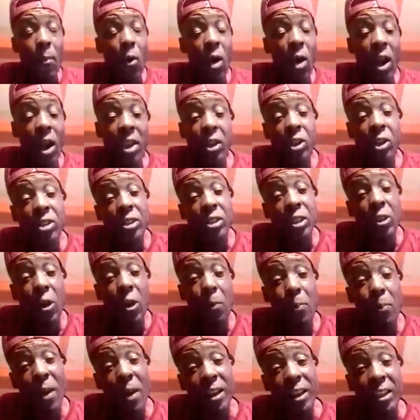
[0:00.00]
I want you sit
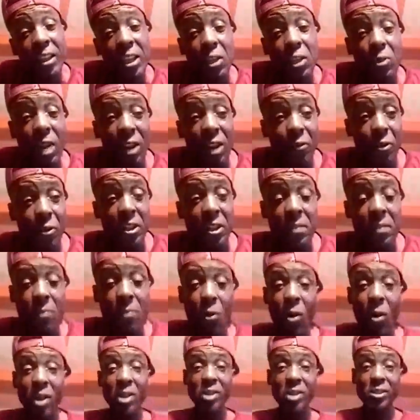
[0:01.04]
down and kill Ralph Freddy. I
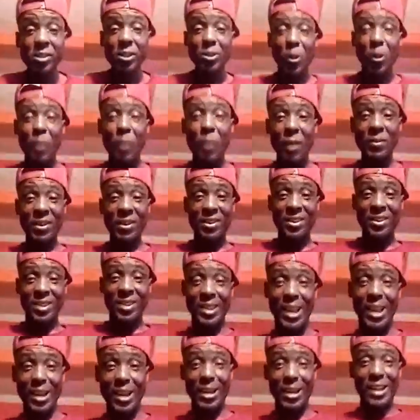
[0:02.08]
want you sit down and kill
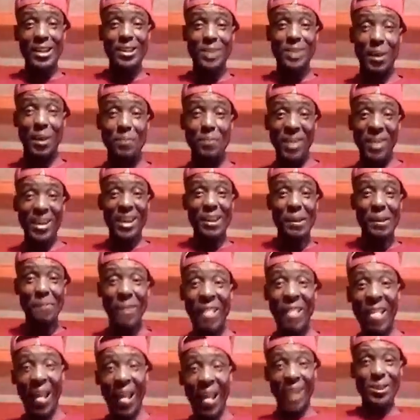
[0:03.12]
like a lizard and a limb.
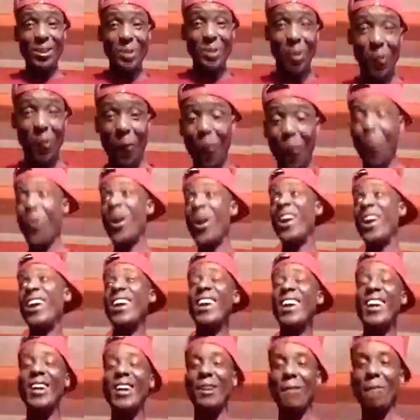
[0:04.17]
I sit down,
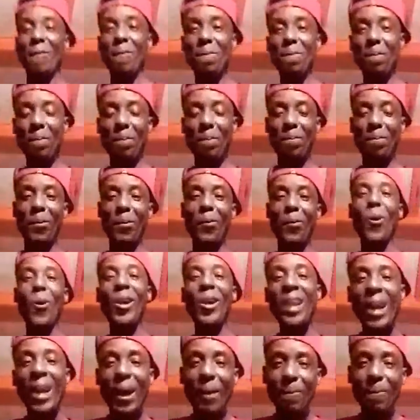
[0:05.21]
well,
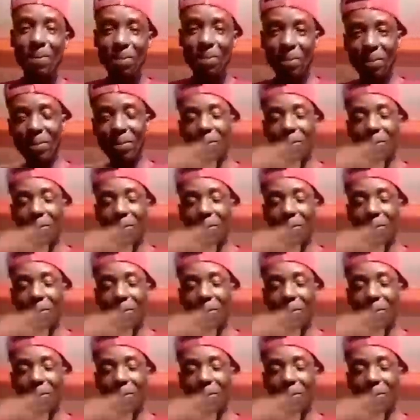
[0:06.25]
well, on.